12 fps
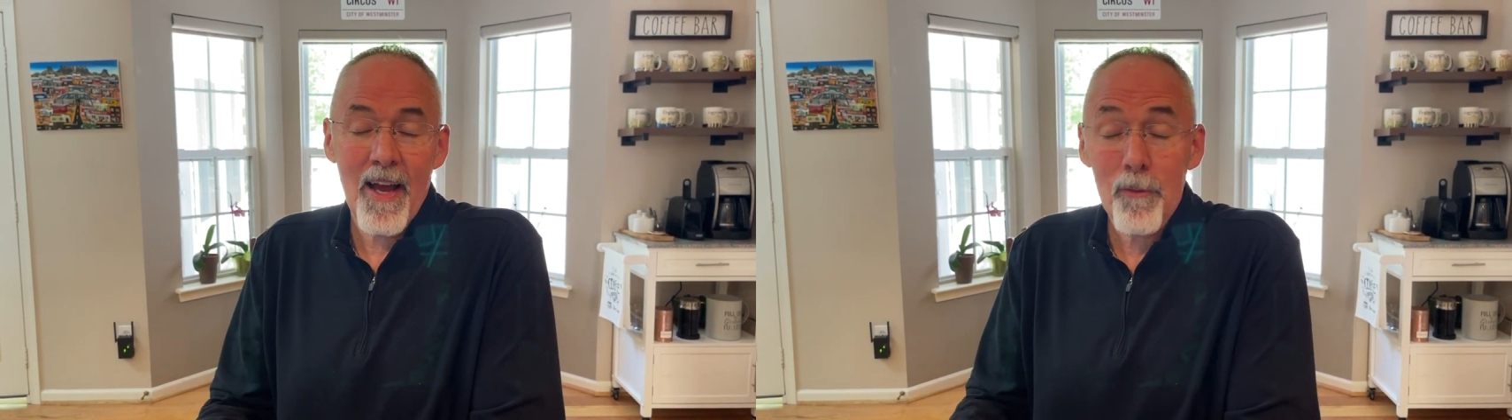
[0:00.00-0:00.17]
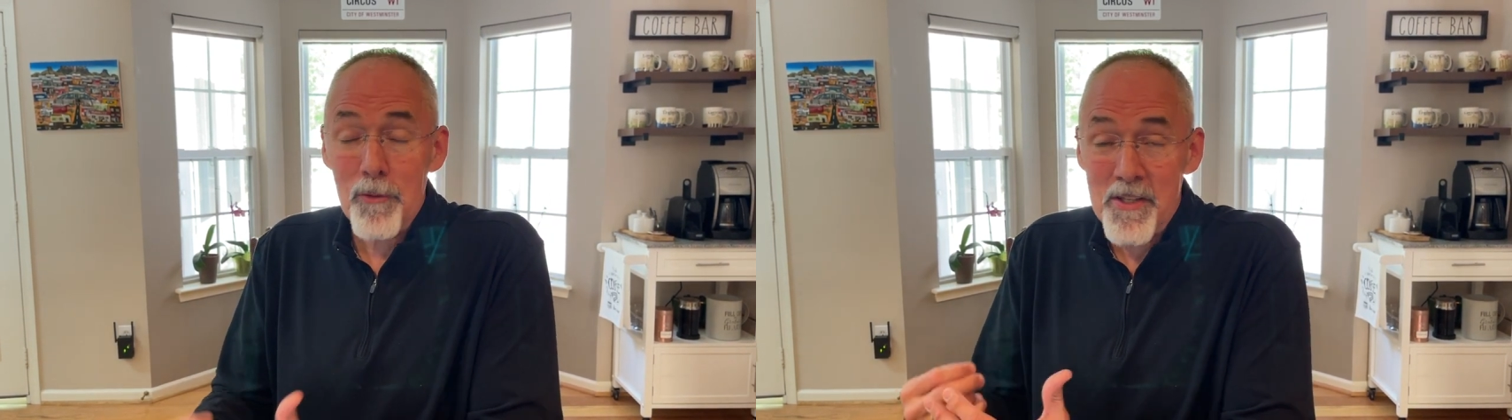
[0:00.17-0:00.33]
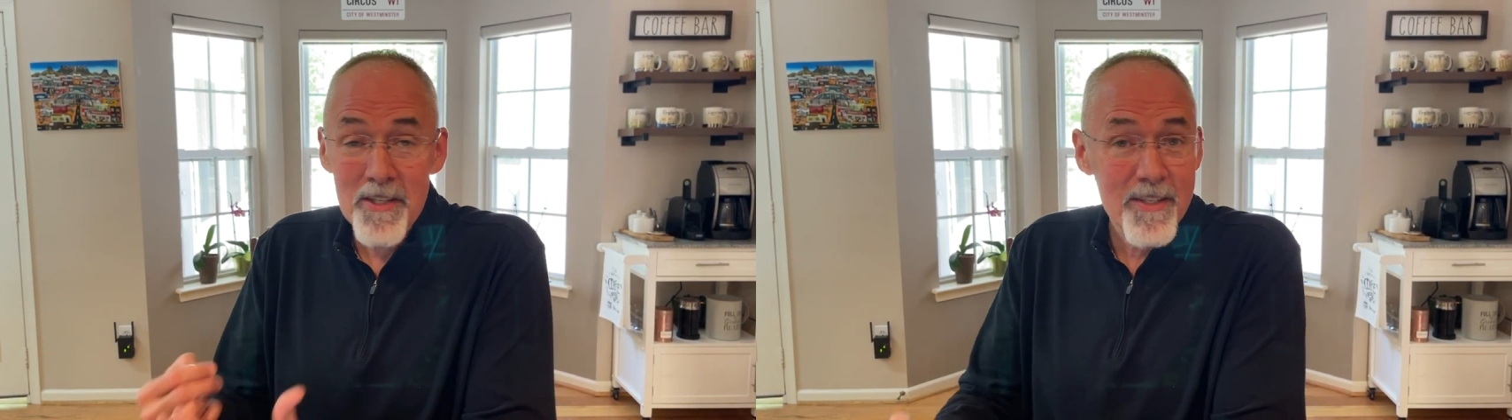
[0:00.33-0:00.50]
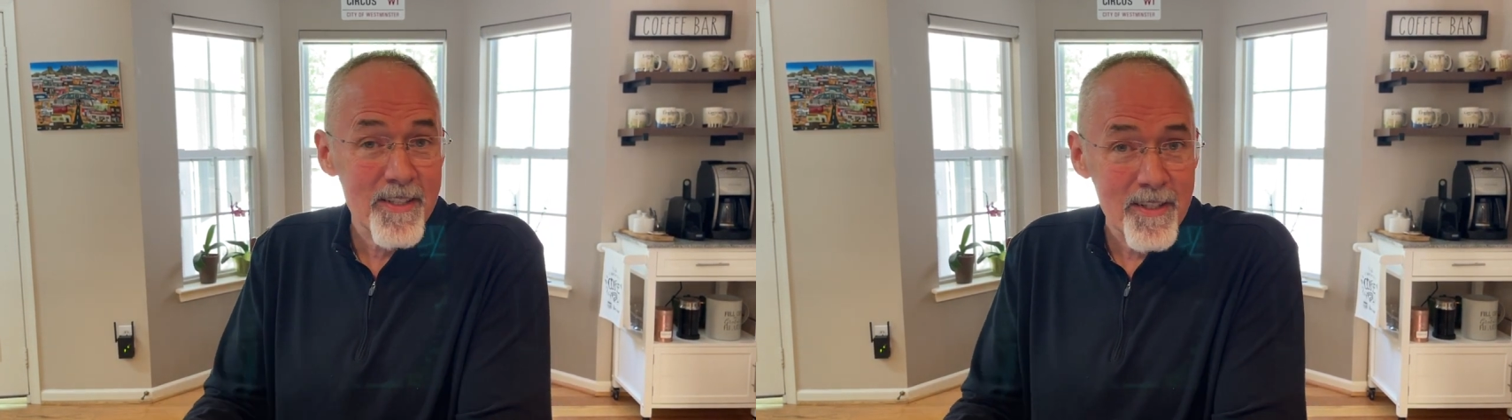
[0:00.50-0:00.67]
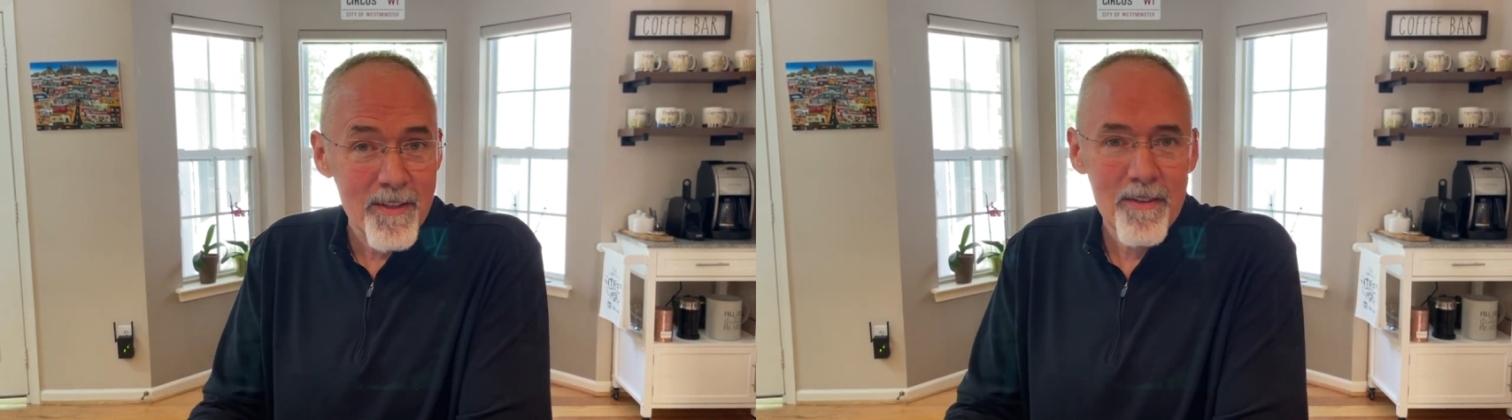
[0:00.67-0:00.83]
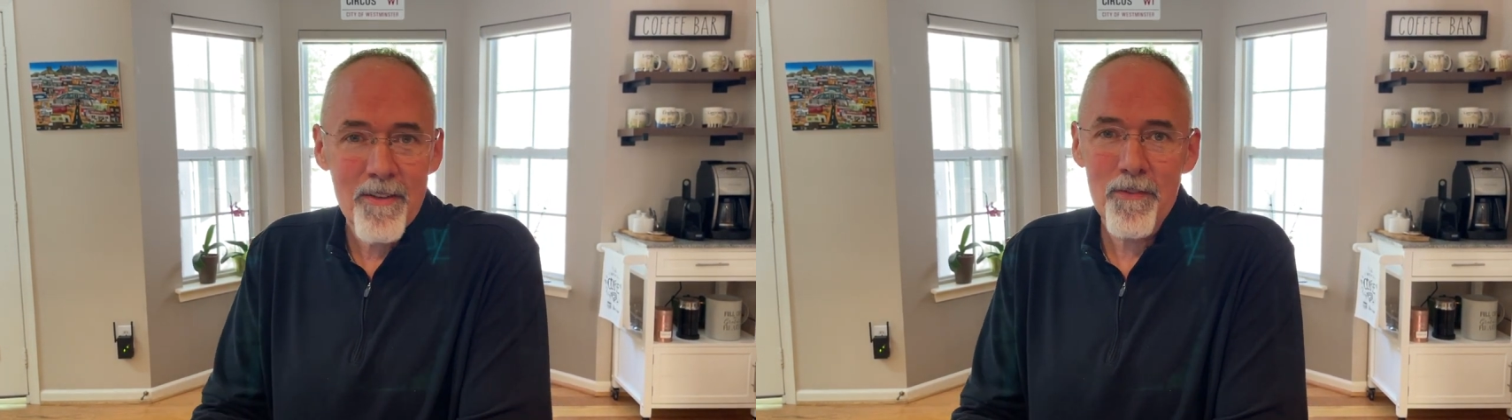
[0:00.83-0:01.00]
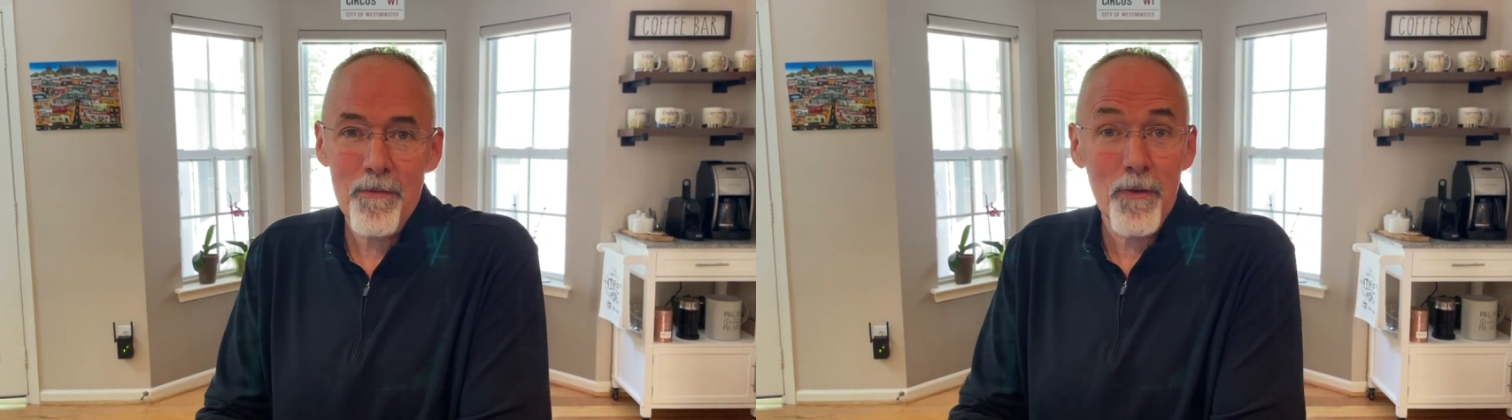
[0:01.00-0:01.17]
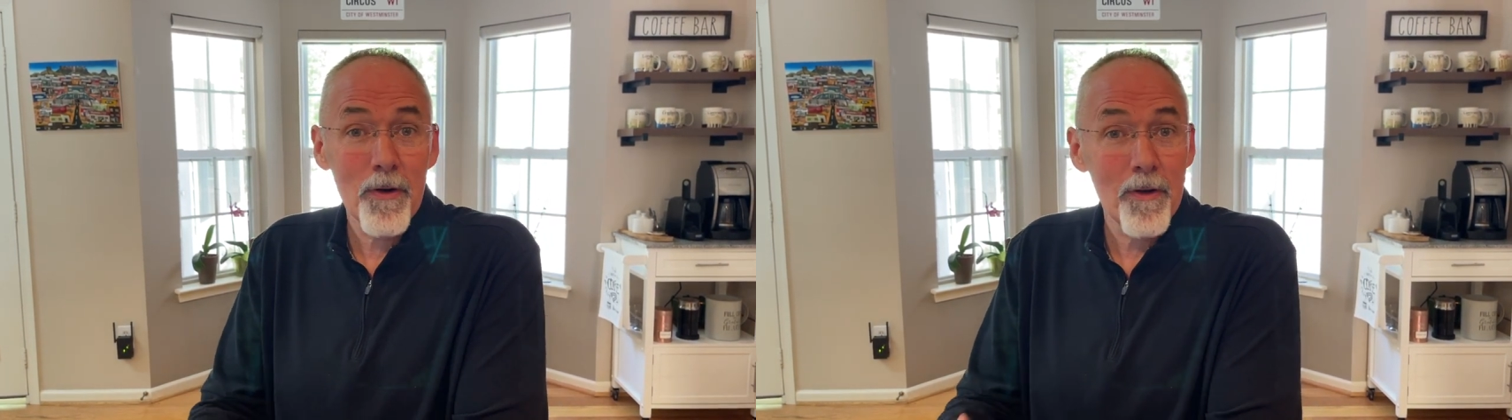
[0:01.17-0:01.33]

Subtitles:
I resisted for